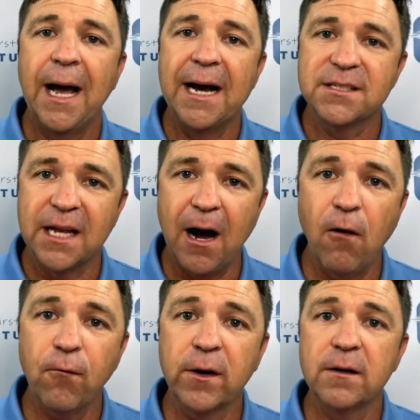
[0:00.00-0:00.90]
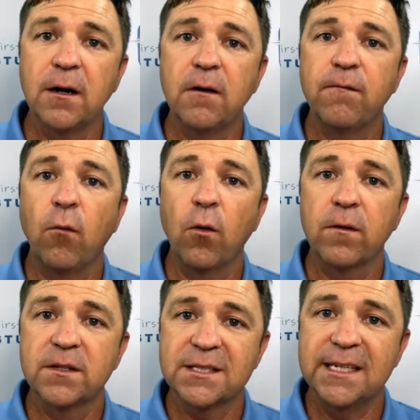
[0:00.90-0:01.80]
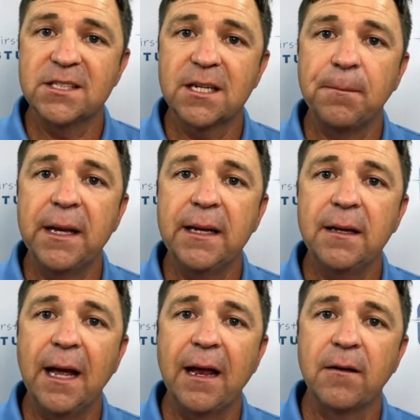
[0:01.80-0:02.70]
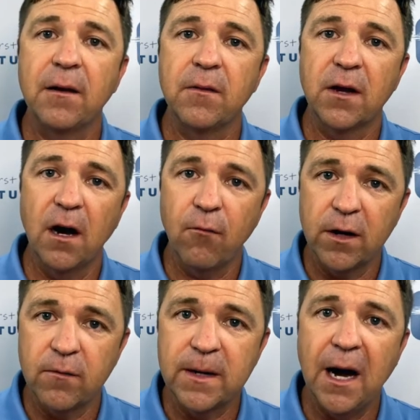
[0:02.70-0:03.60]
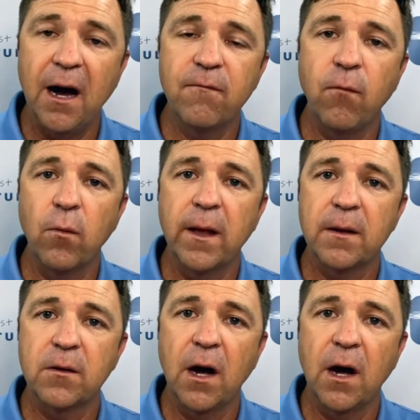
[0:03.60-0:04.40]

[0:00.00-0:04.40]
as an offering of for the sins committed and the covering of God for that.